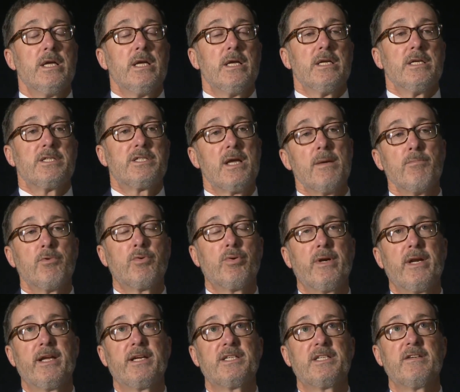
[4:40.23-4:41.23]
Some
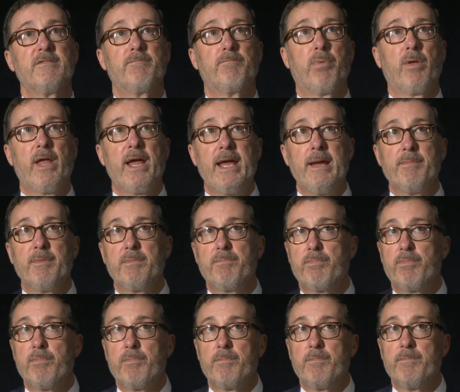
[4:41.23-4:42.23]
critics have
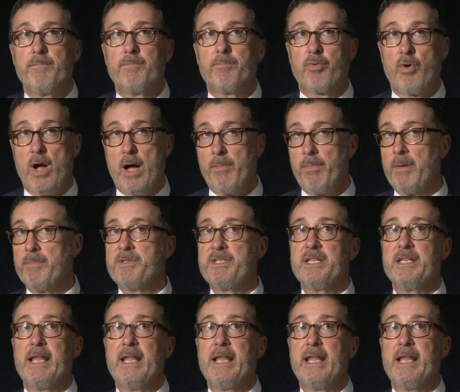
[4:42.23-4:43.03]
blamed problems